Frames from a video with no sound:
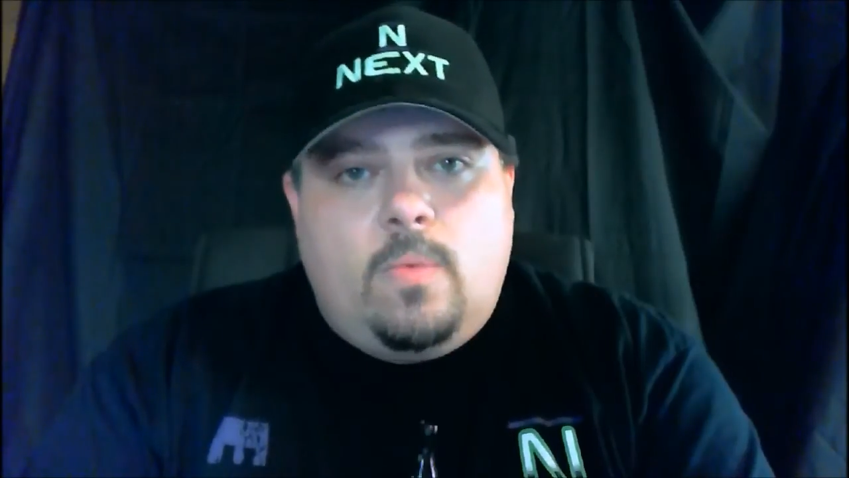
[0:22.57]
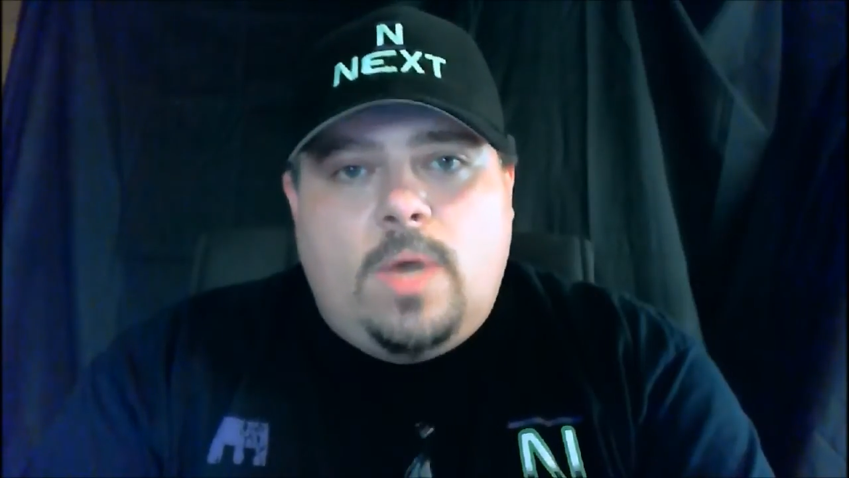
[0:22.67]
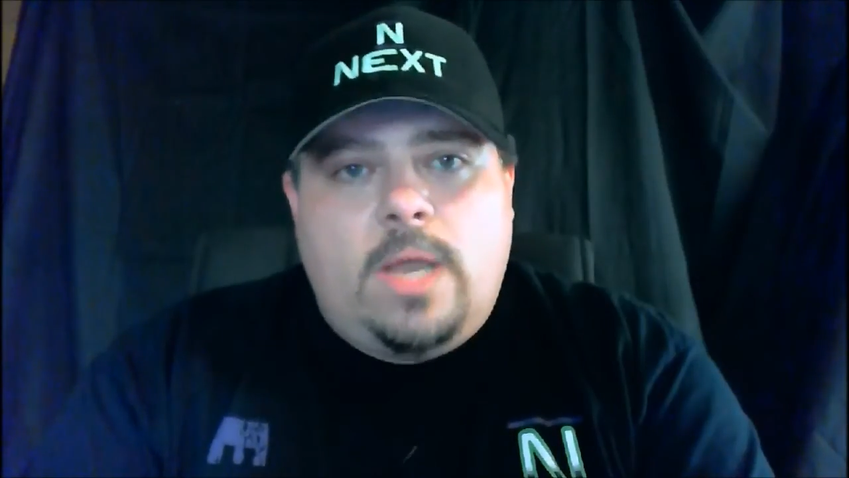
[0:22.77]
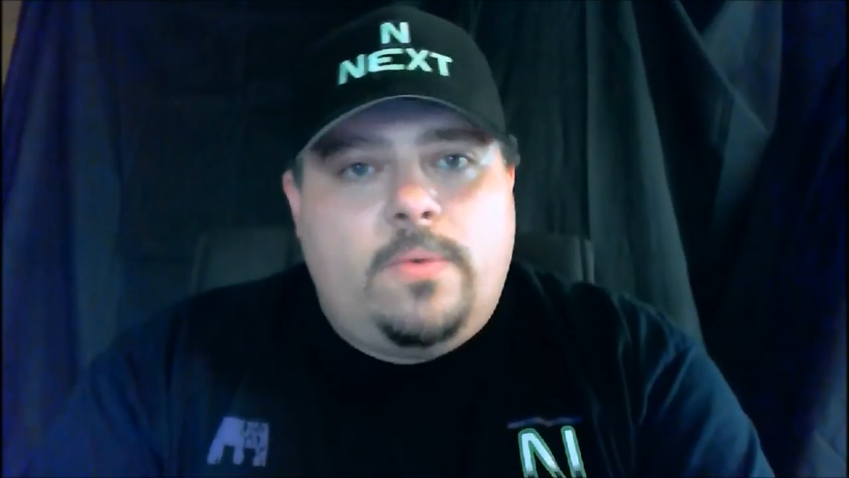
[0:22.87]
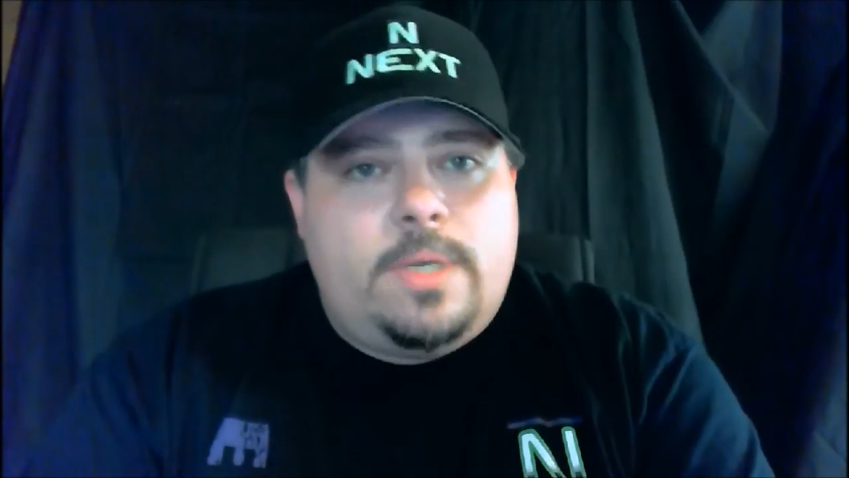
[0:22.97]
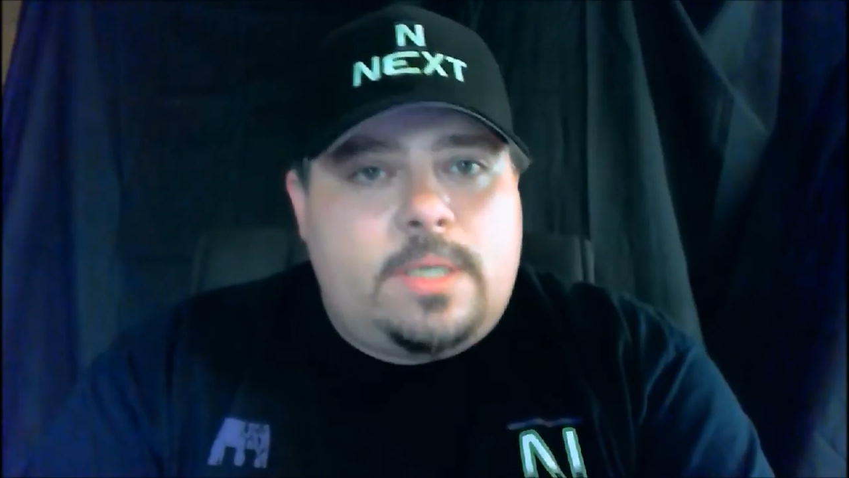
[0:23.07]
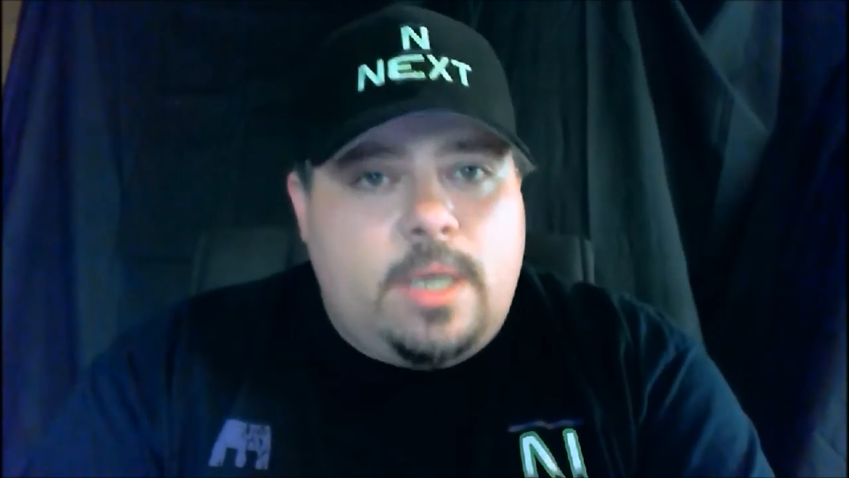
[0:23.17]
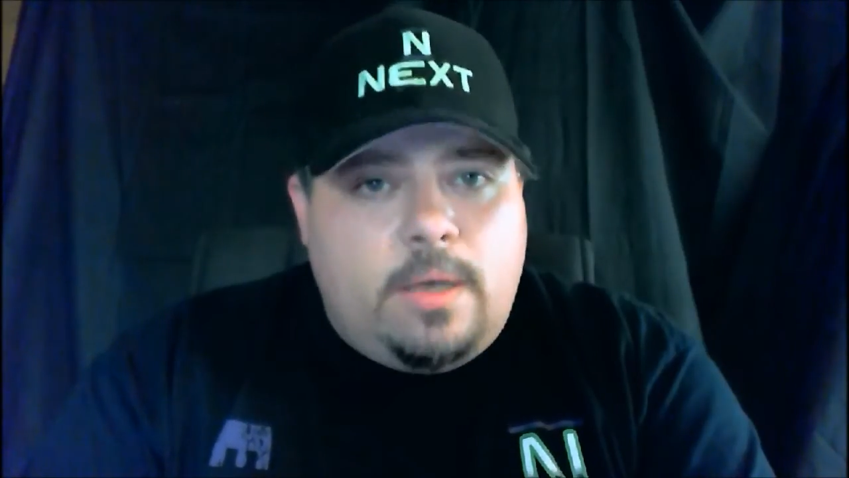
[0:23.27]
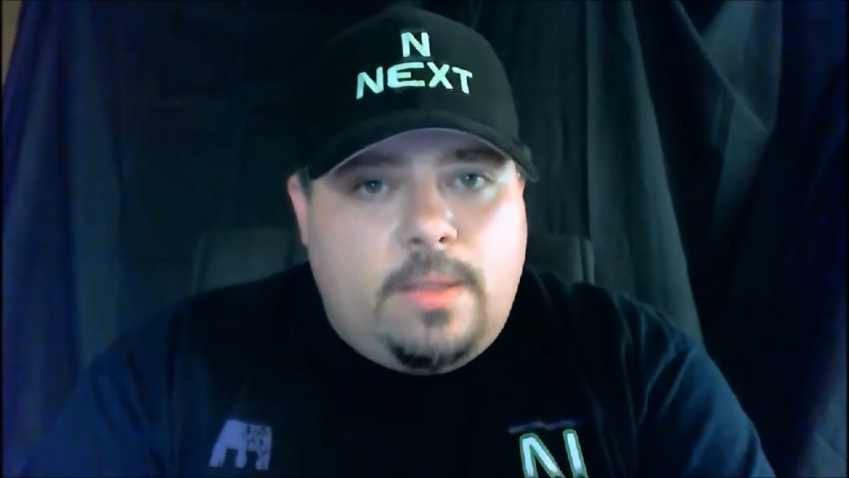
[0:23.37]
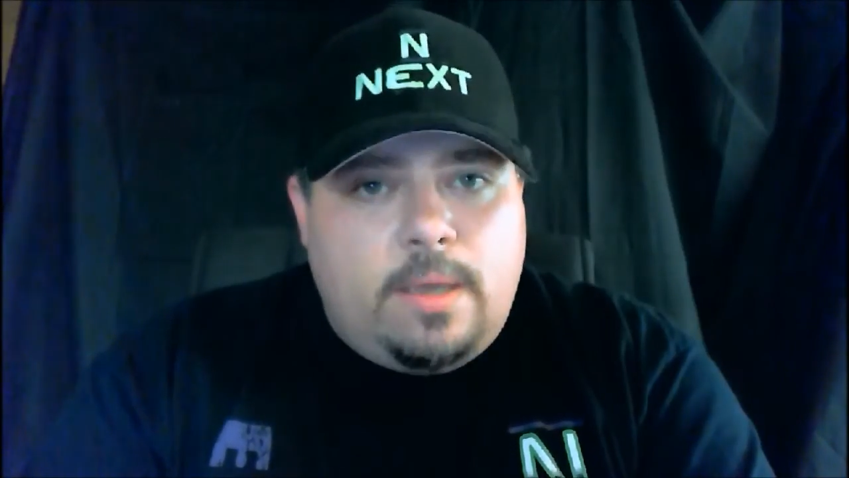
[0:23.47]
why we
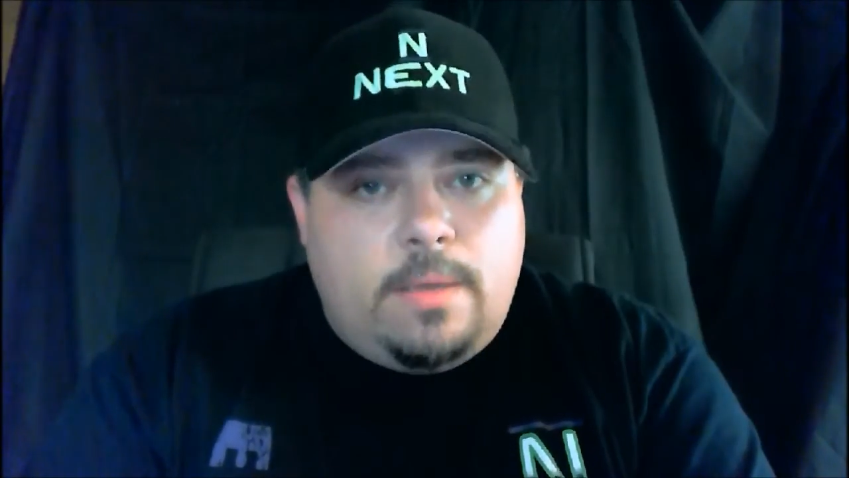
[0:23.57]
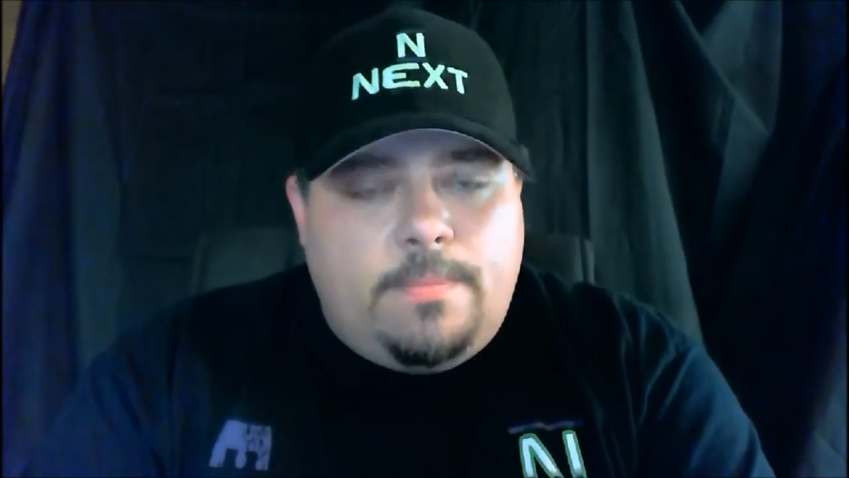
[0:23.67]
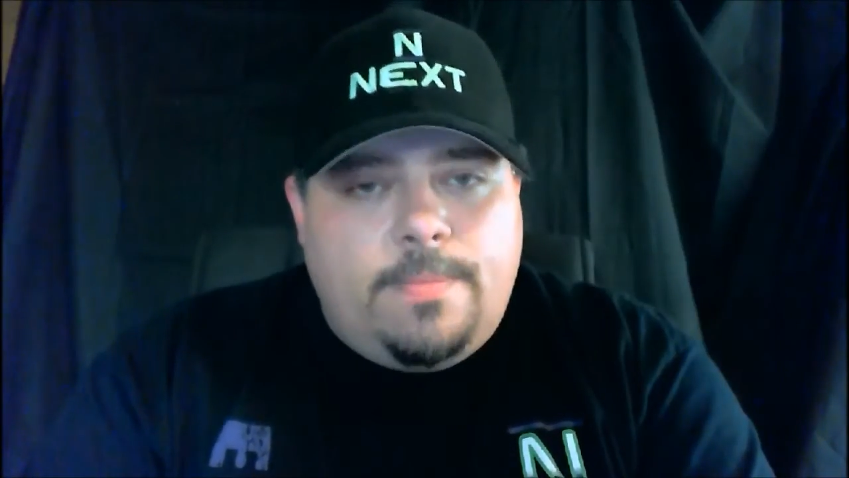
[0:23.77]
sell them,